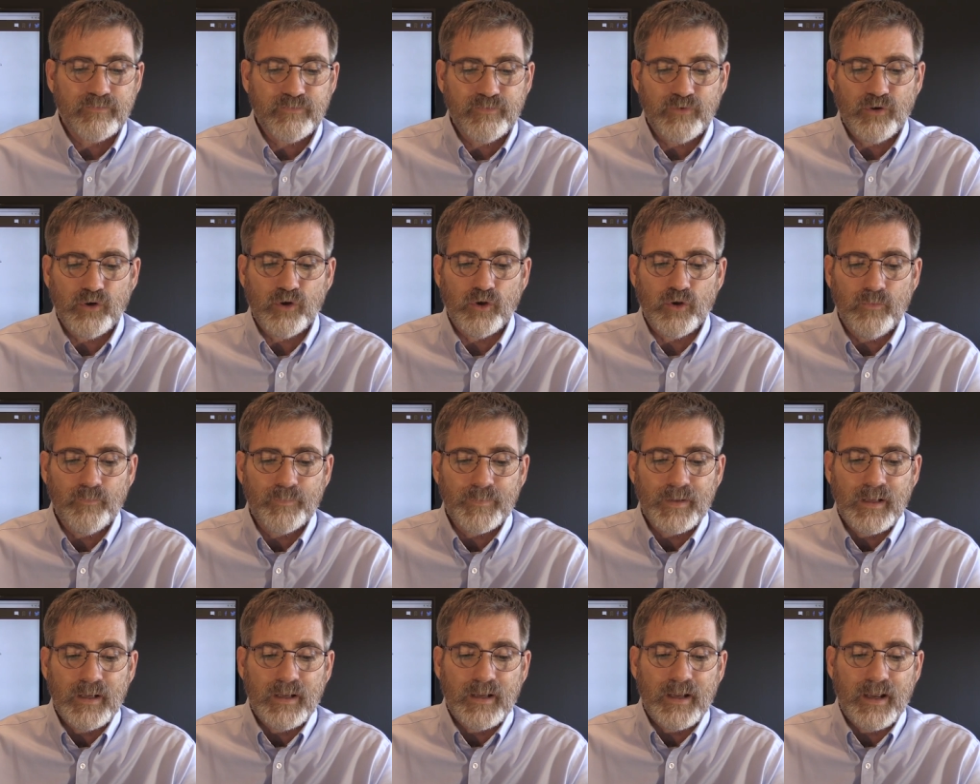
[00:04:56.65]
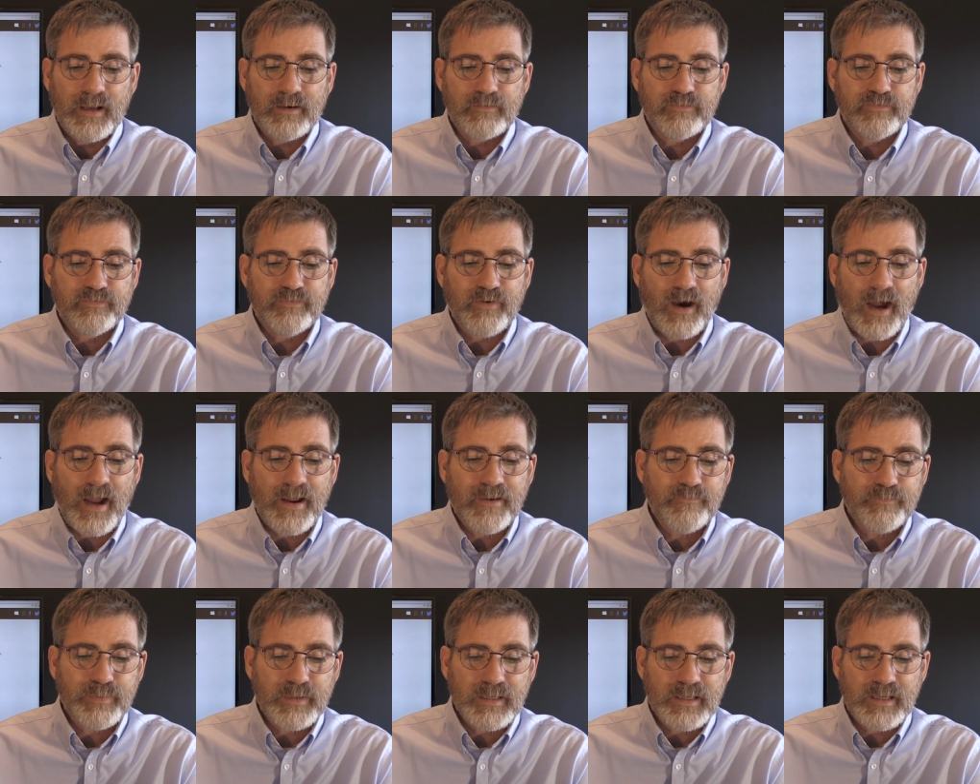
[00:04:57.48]
full at
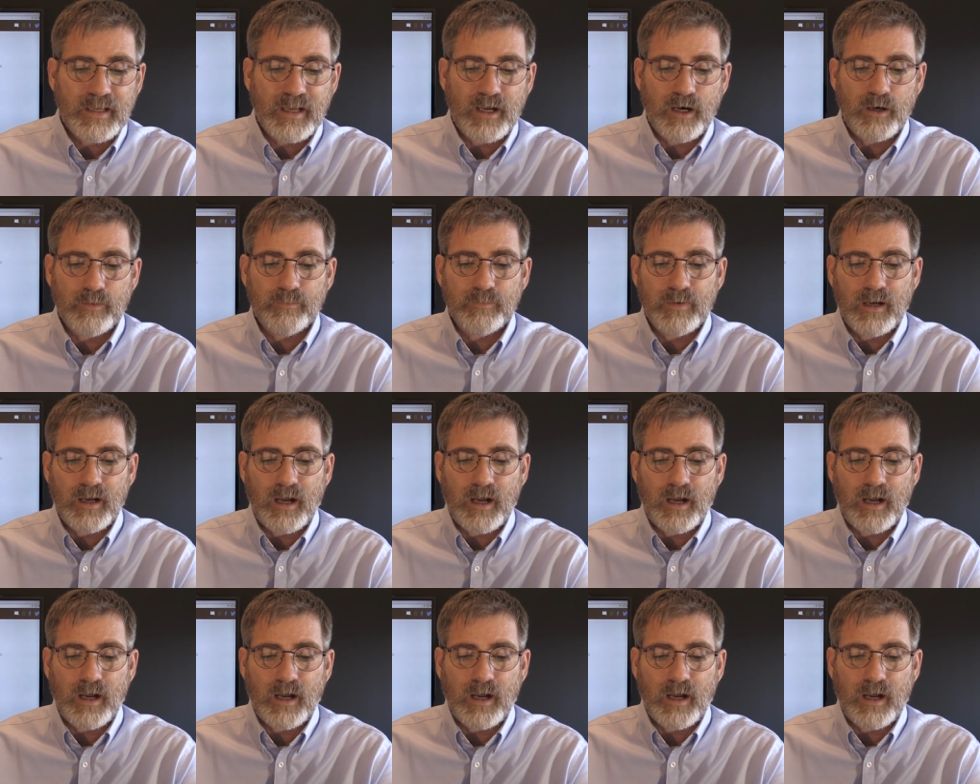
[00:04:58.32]
5 p.m.